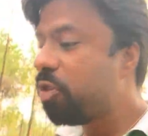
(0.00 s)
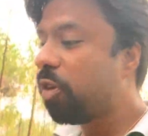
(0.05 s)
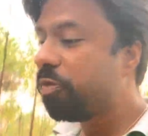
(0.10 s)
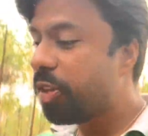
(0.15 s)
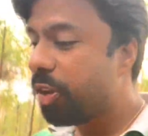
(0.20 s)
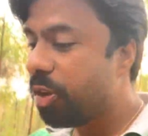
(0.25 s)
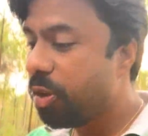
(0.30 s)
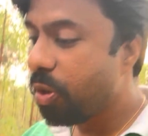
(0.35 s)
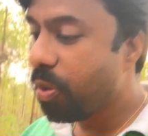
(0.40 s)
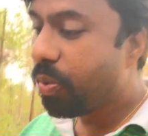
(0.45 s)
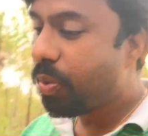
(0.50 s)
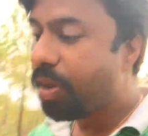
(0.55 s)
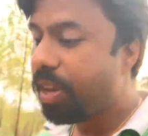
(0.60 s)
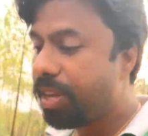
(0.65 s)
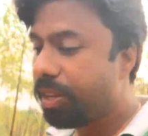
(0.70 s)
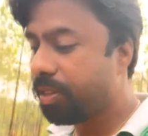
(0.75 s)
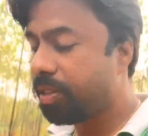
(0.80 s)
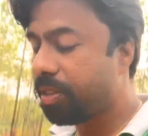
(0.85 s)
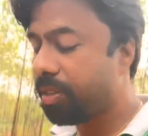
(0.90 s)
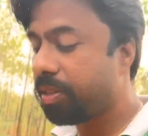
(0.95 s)
of the
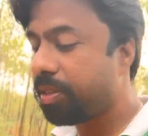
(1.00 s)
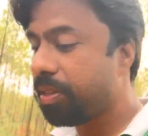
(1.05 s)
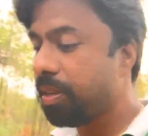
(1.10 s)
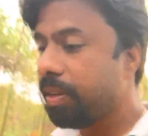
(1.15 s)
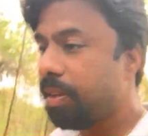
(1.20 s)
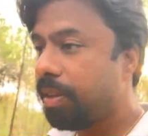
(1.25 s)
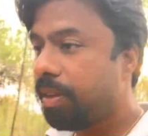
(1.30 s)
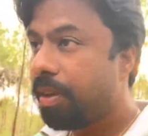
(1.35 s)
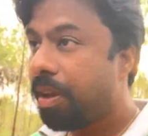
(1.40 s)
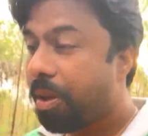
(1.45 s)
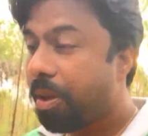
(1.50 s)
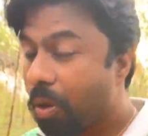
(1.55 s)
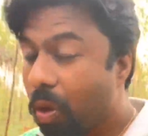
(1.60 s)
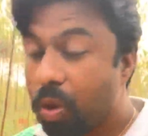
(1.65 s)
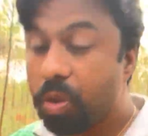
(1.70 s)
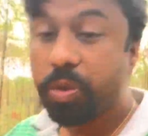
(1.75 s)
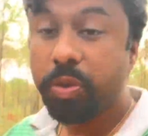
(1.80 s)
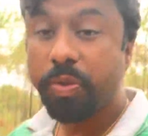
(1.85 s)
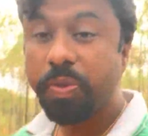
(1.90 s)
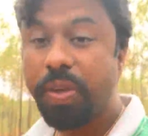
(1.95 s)
nutrients and
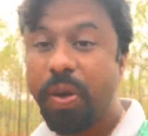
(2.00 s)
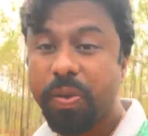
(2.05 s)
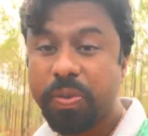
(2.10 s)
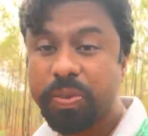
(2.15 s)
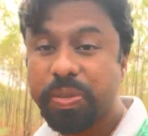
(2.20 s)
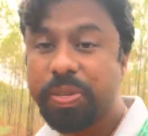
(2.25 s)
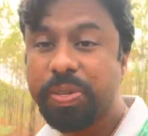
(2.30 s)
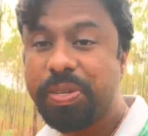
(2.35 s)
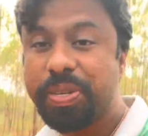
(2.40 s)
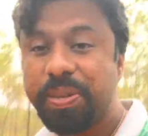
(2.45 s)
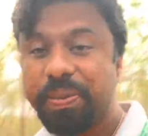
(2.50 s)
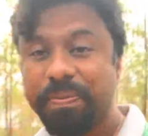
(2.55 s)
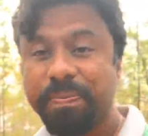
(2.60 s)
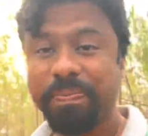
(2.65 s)
also the oxygen.